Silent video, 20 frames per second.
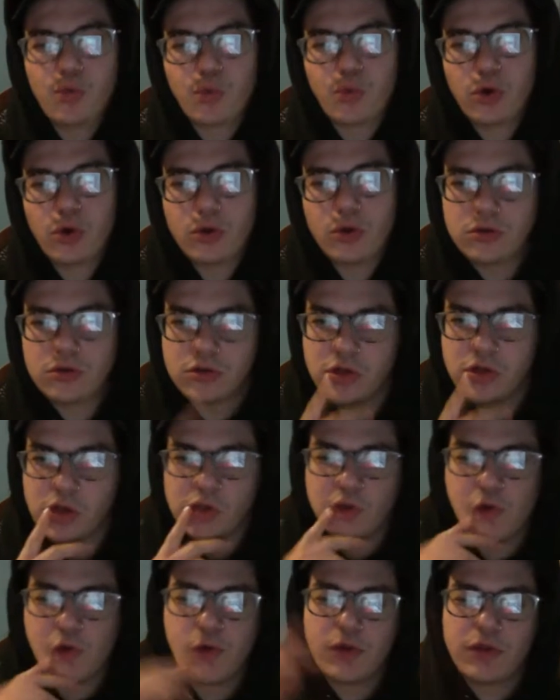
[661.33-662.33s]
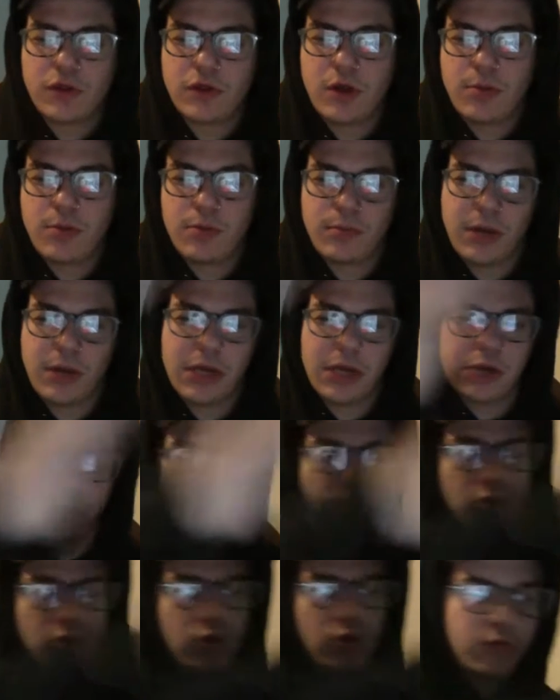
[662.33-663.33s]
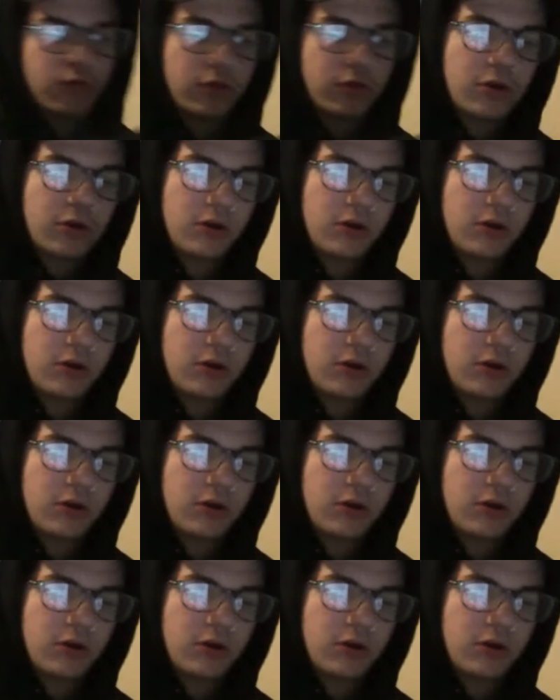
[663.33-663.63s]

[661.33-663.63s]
roll. So I'll start with upper body rollover.